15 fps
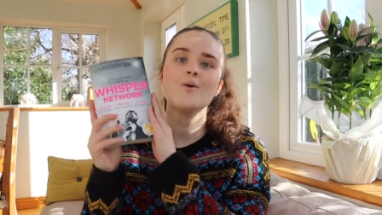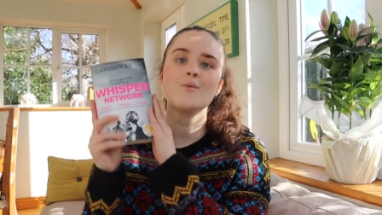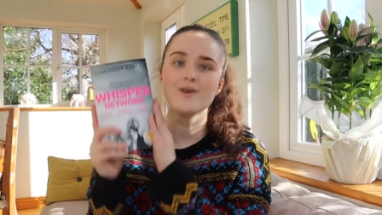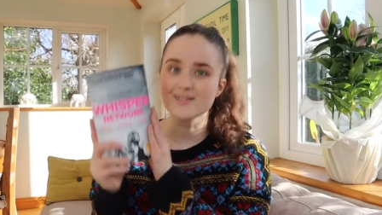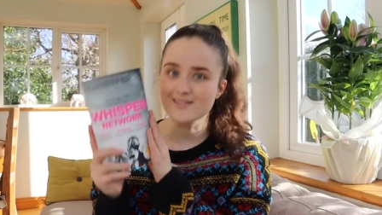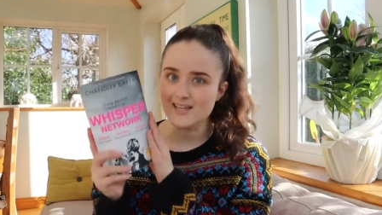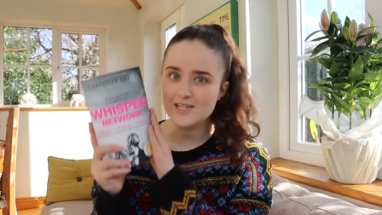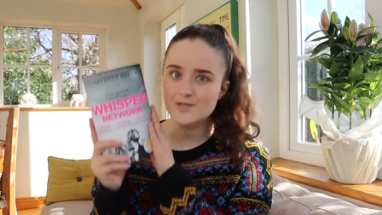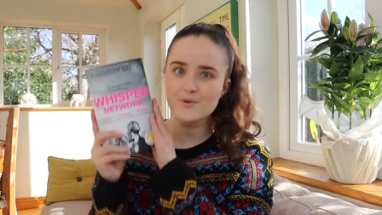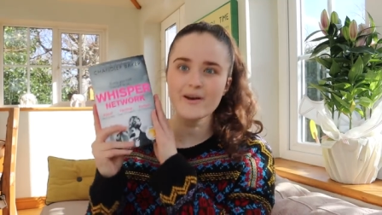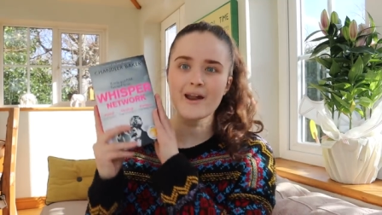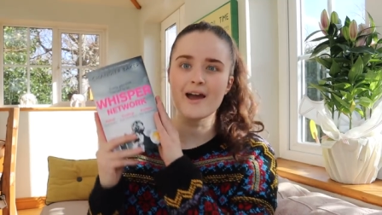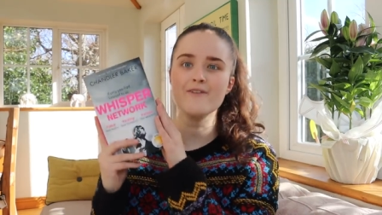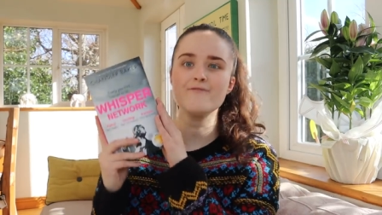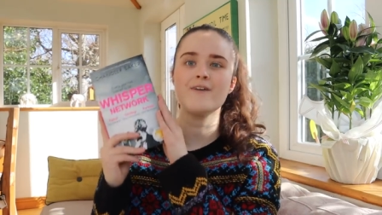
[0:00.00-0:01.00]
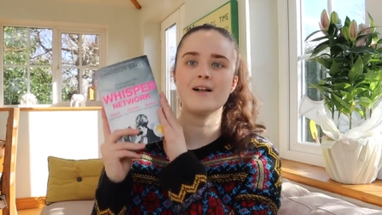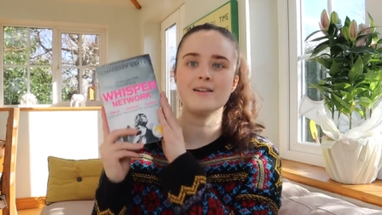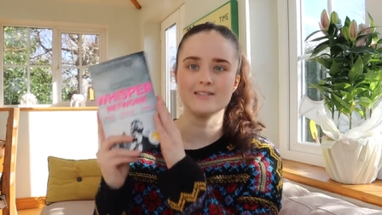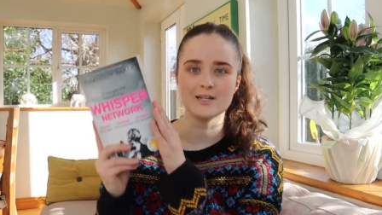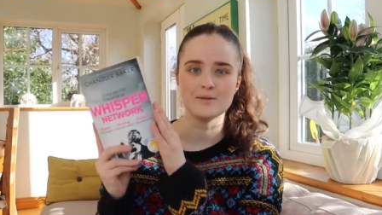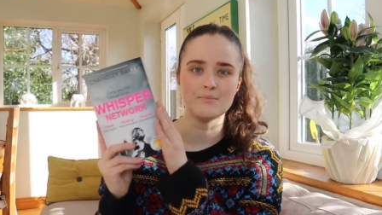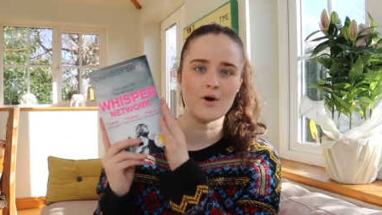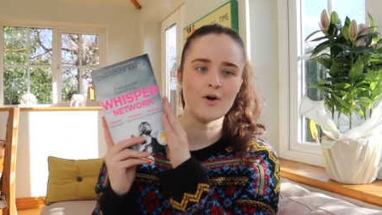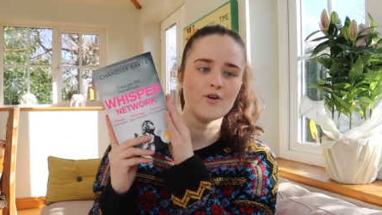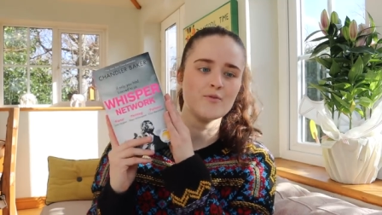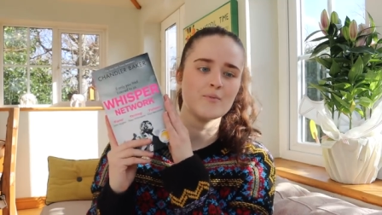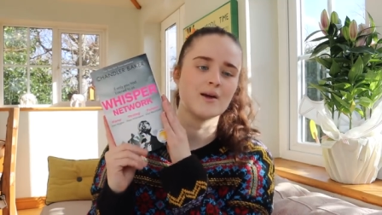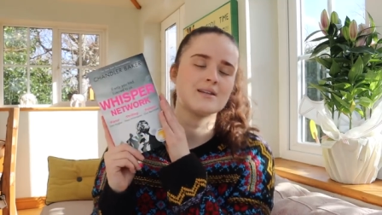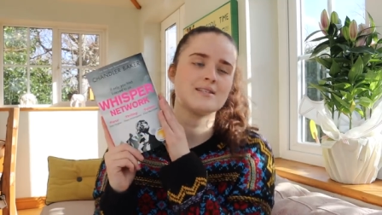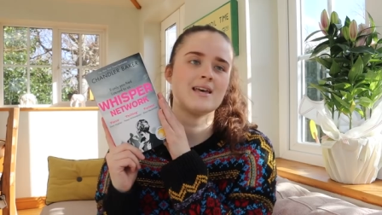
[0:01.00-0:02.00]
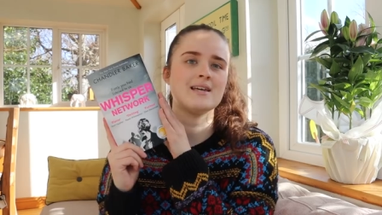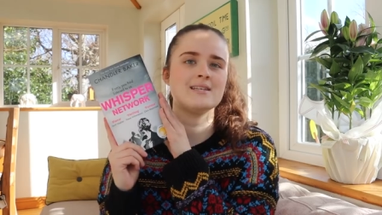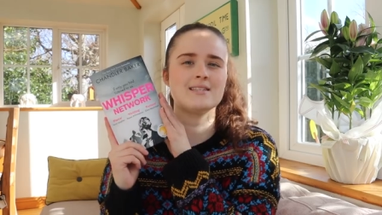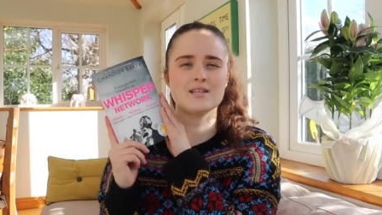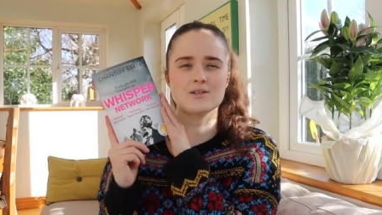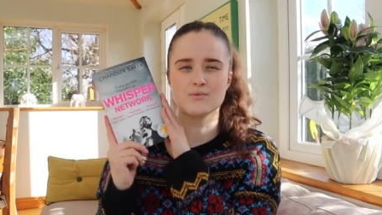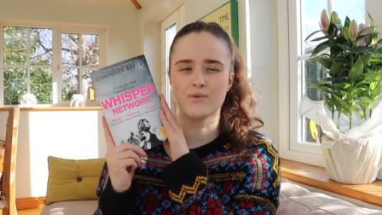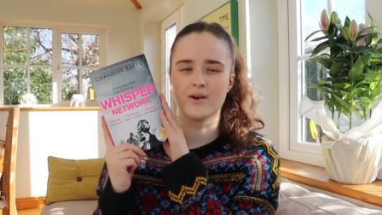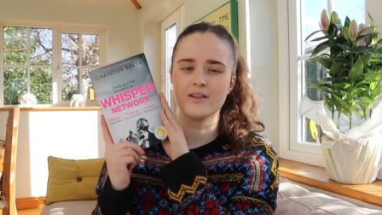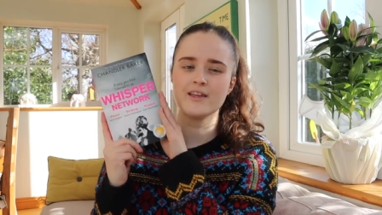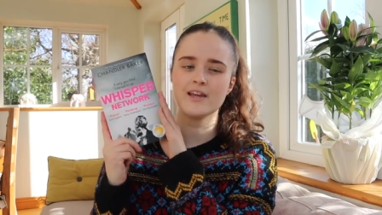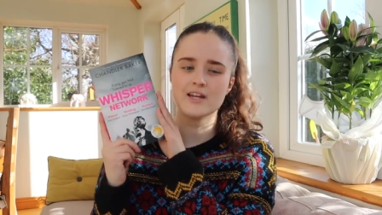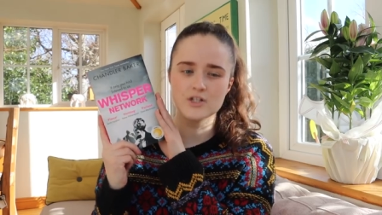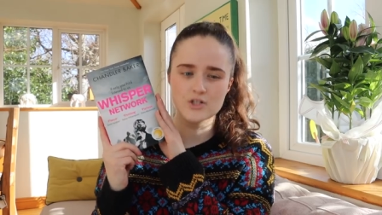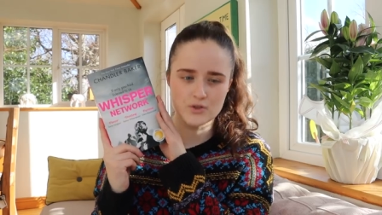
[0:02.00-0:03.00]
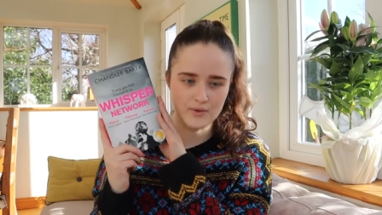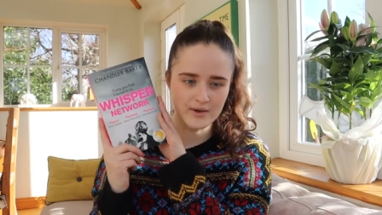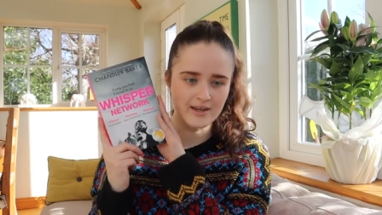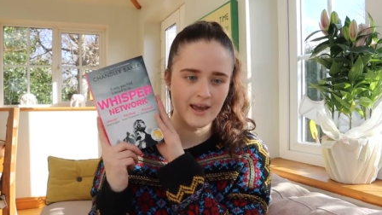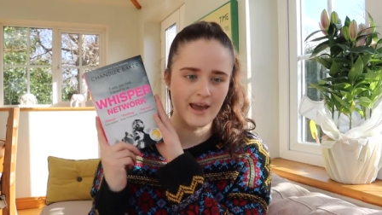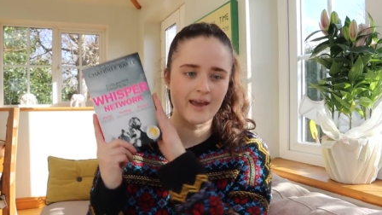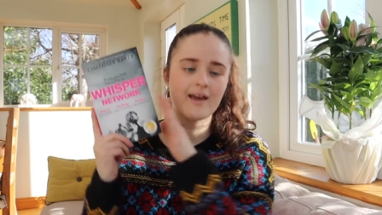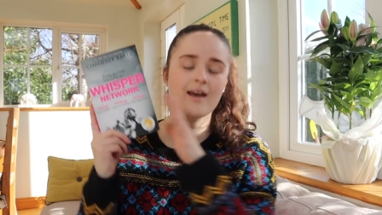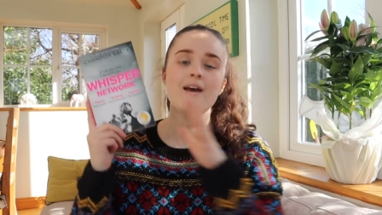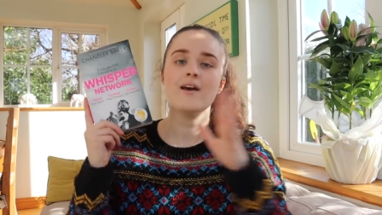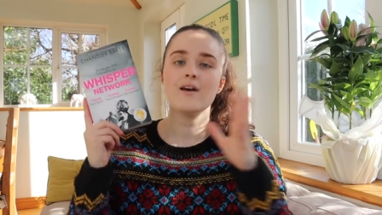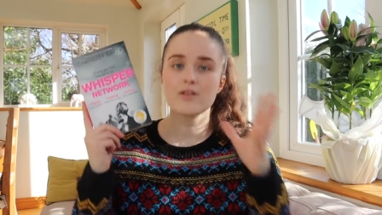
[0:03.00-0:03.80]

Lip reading: whereas this one I felt did both, because it is this really intriguing